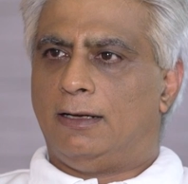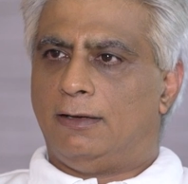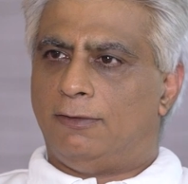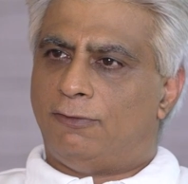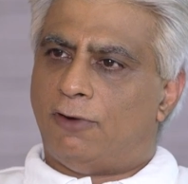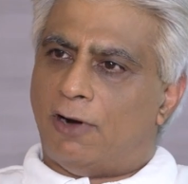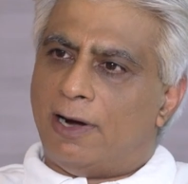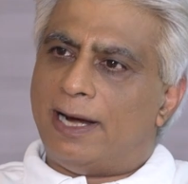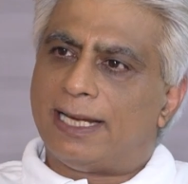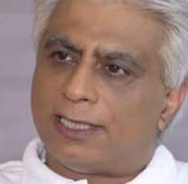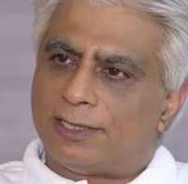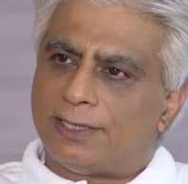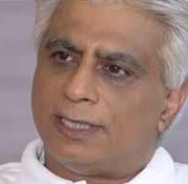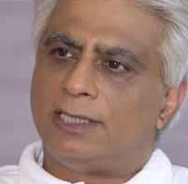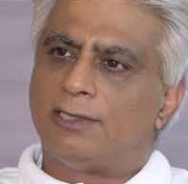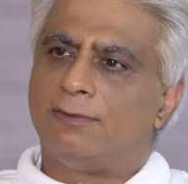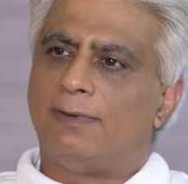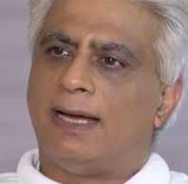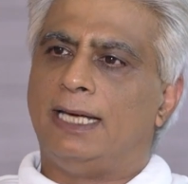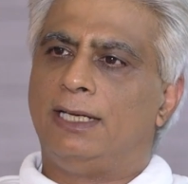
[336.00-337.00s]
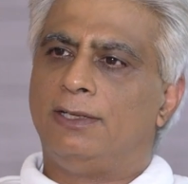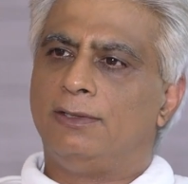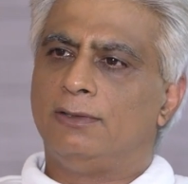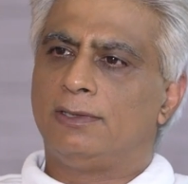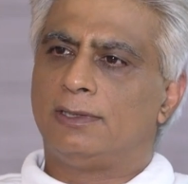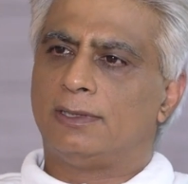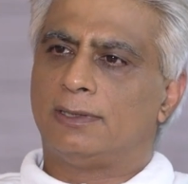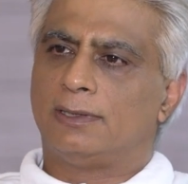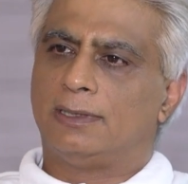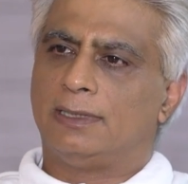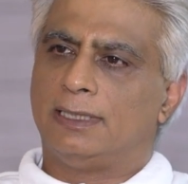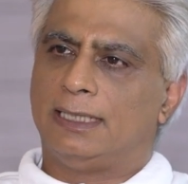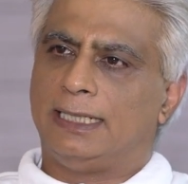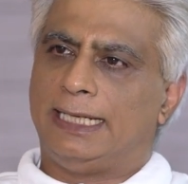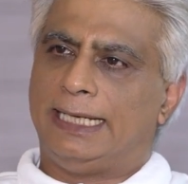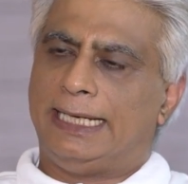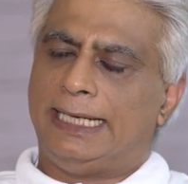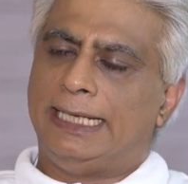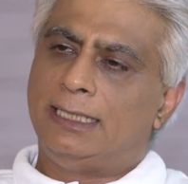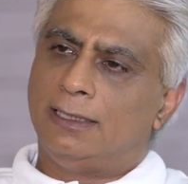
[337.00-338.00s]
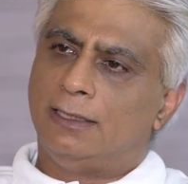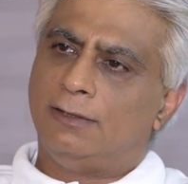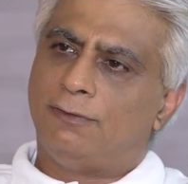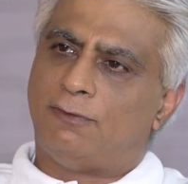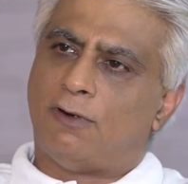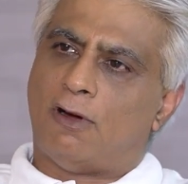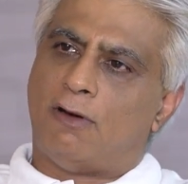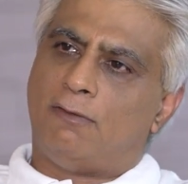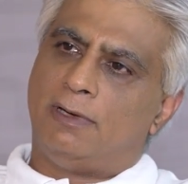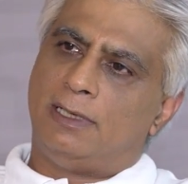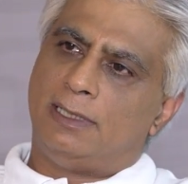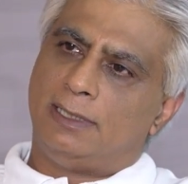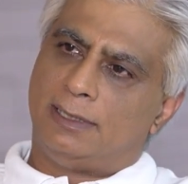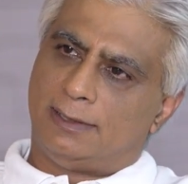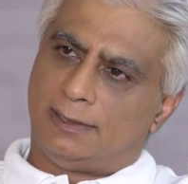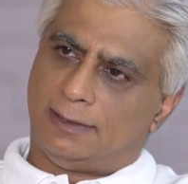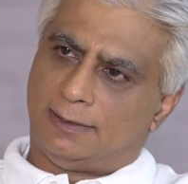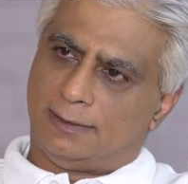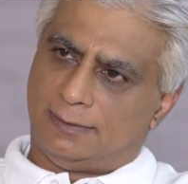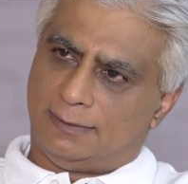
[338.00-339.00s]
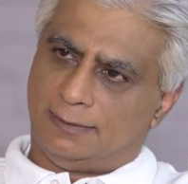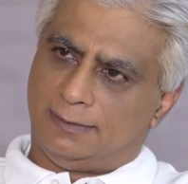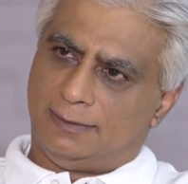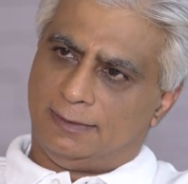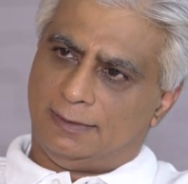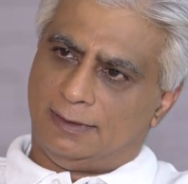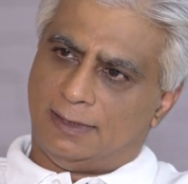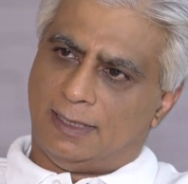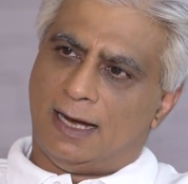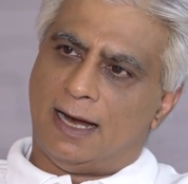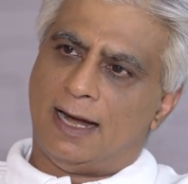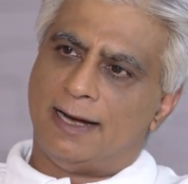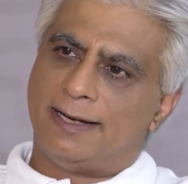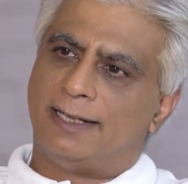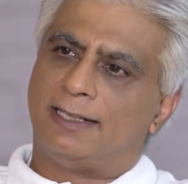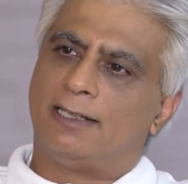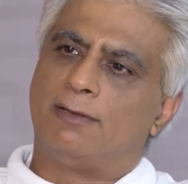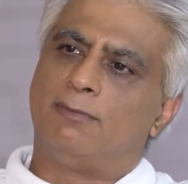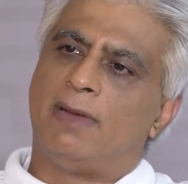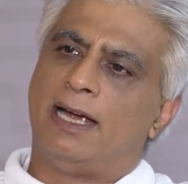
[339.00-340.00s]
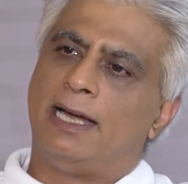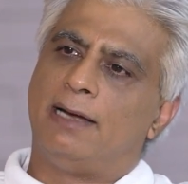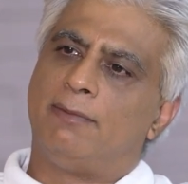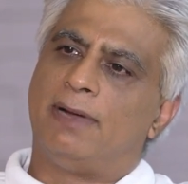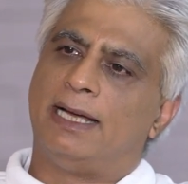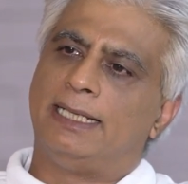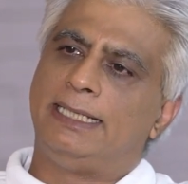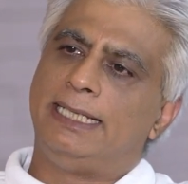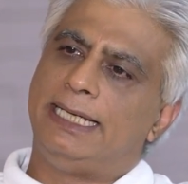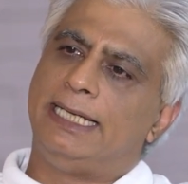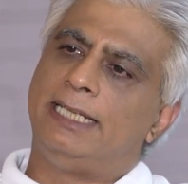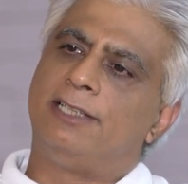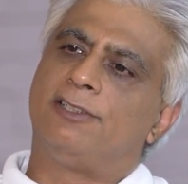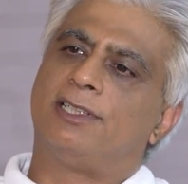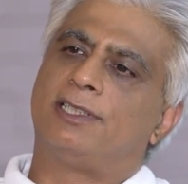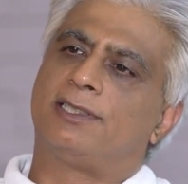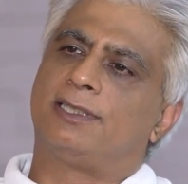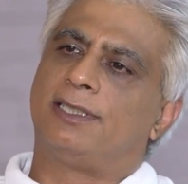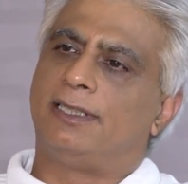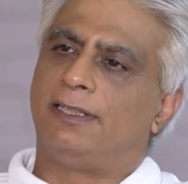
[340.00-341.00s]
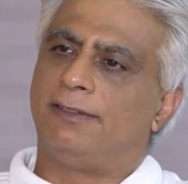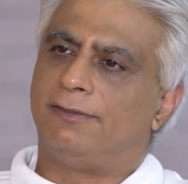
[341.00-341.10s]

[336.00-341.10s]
Foreign exchange values in the forwards are determined by the interest rate